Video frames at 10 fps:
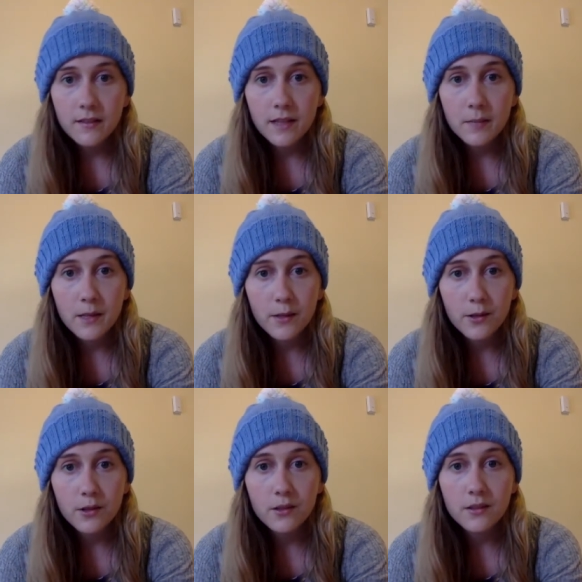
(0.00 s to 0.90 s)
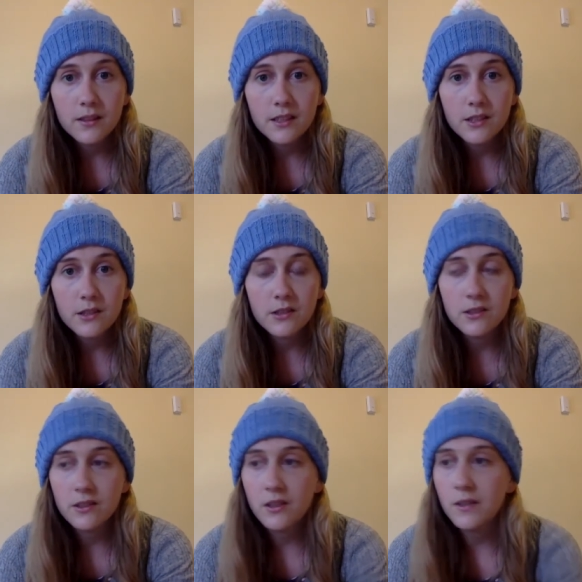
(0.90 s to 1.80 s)
I've had Panadol, it's not
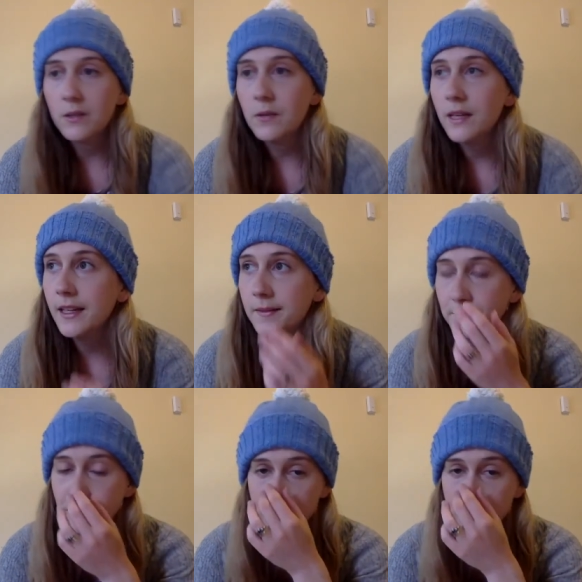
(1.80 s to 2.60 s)
going away.